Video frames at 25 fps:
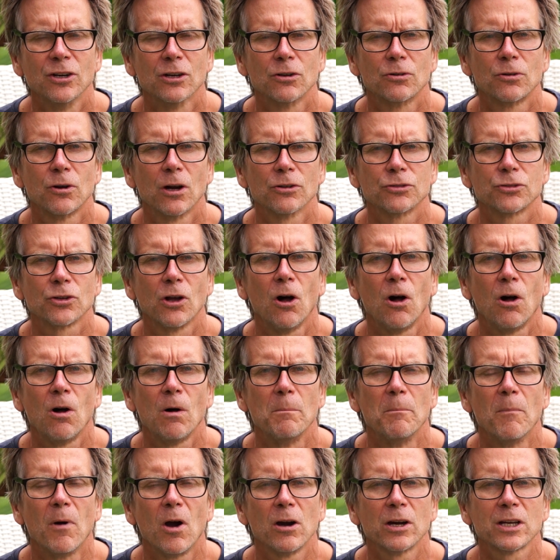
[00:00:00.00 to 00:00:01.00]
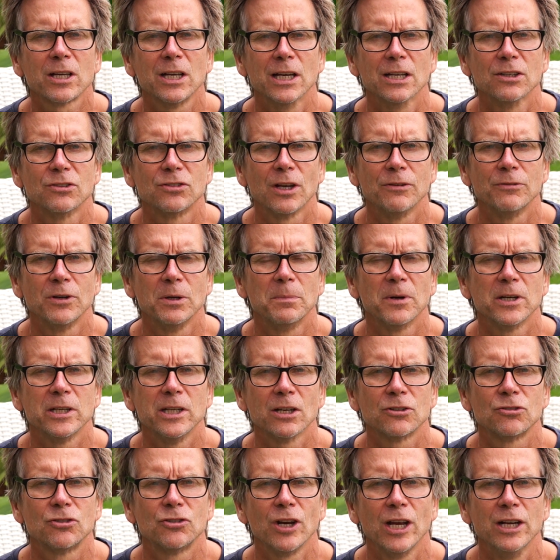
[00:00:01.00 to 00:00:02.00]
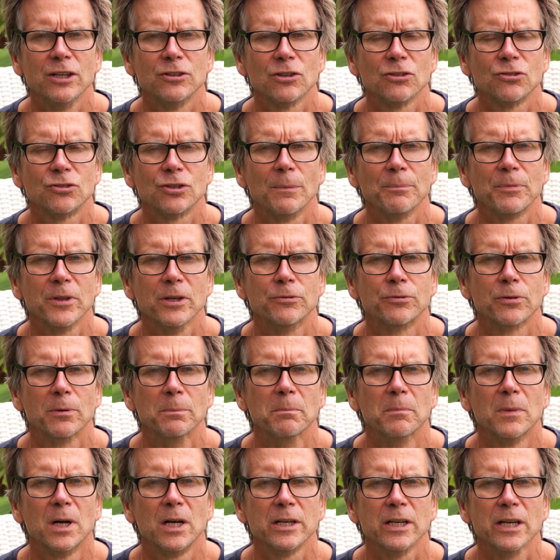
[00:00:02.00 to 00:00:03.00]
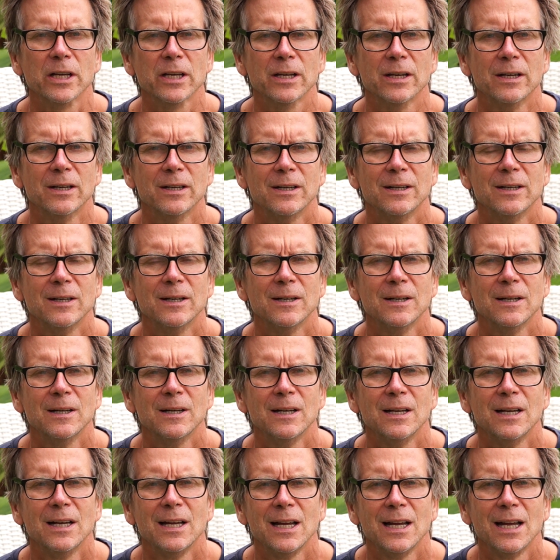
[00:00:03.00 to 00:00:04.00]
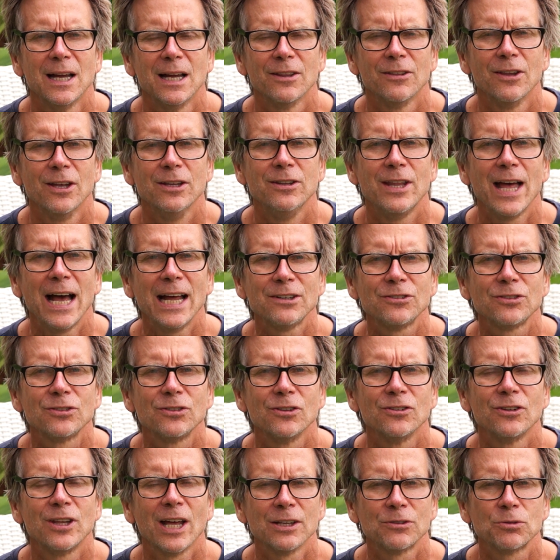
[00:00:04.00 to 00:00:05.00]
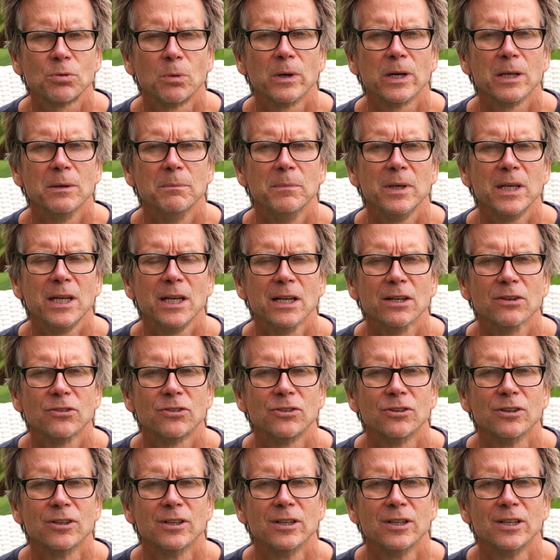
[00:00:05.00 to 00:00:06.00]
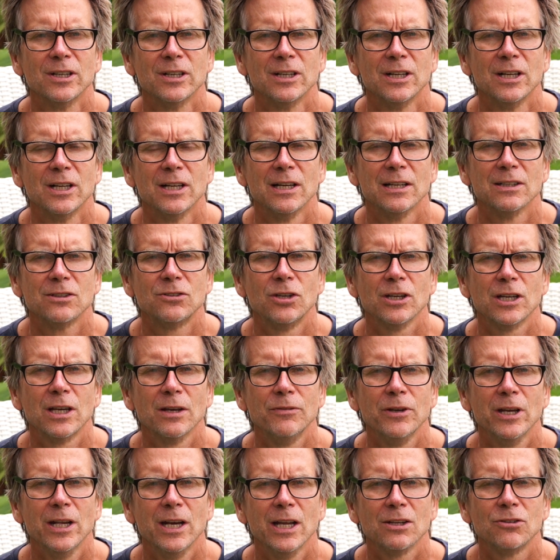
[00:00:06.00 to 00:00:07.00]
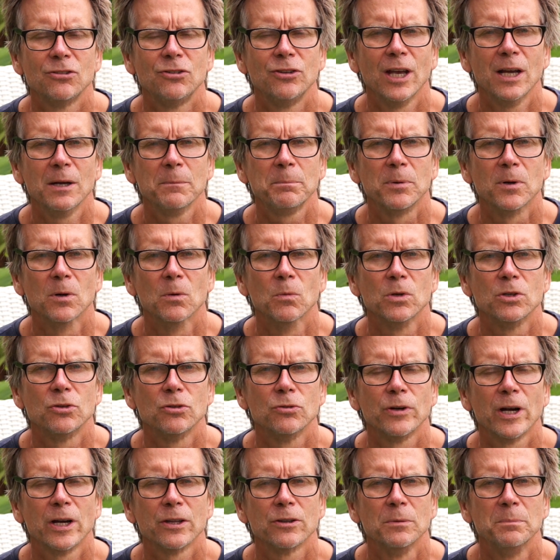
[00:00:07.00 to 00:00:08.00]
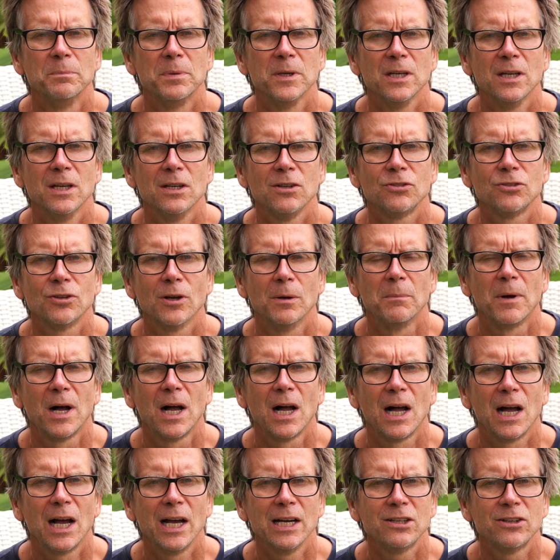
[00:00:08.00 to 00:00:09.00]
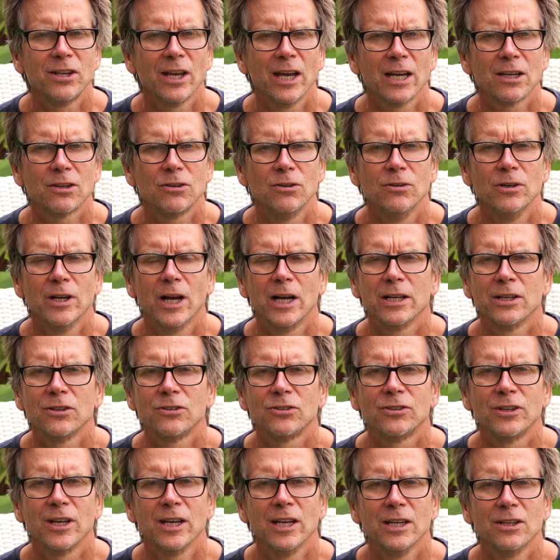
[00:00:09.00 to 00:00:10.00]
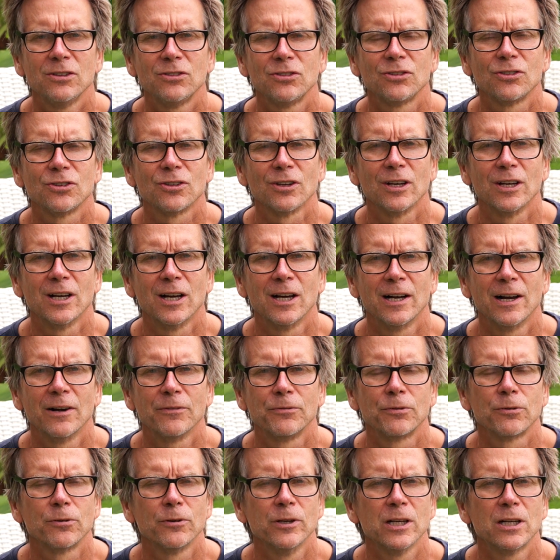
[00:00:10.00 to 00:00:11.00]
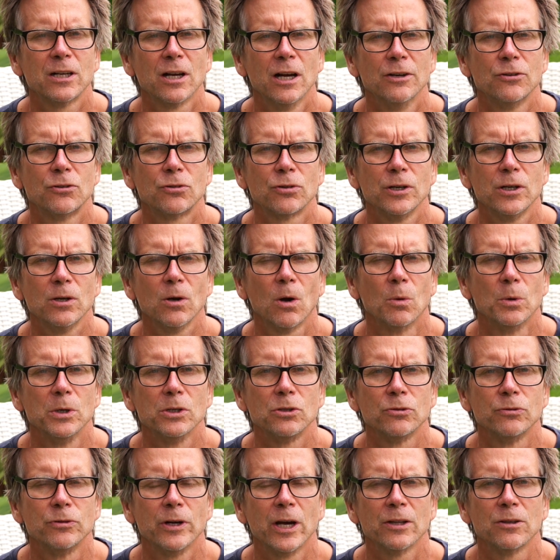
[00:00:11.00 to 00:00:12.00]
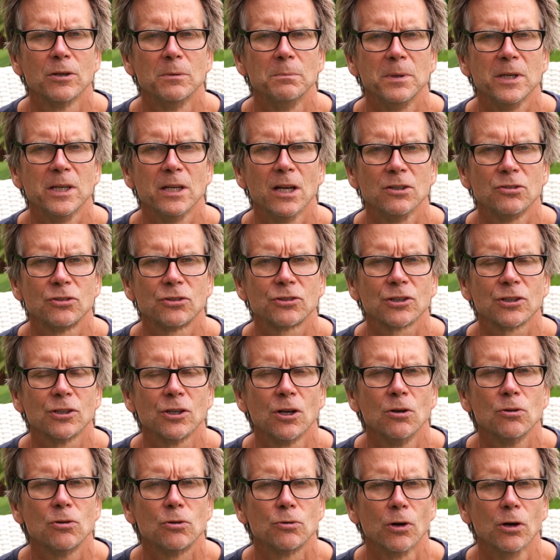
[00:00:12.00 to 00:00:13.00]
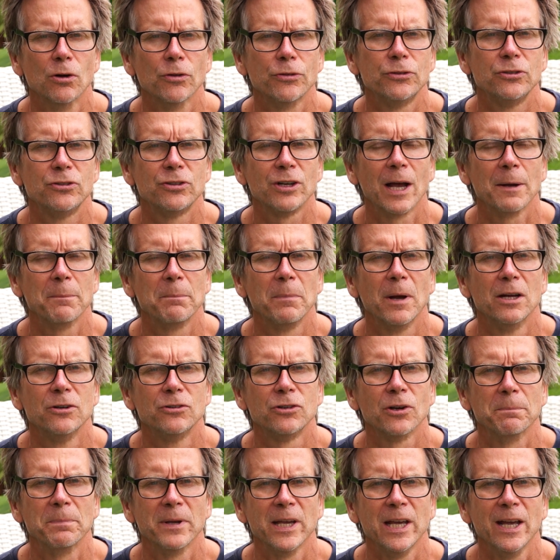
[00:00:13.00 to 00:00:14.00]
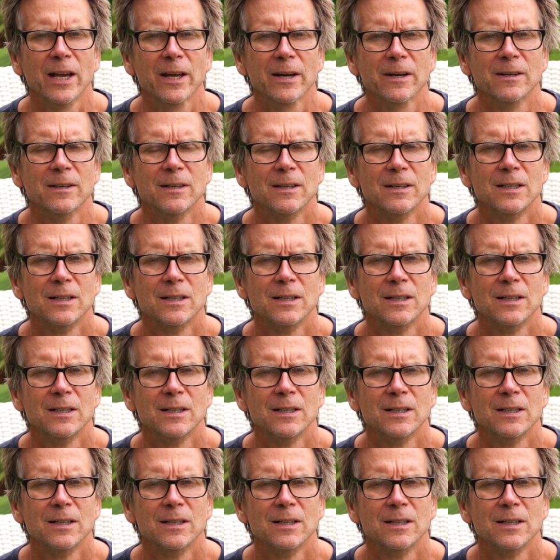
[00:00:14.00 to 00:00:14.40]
across all markets, everybody exchanges something for money, then that's what it means. To give you an example, would you rather be some high-tech United States free country, or would you rather be a slow-growth Japan?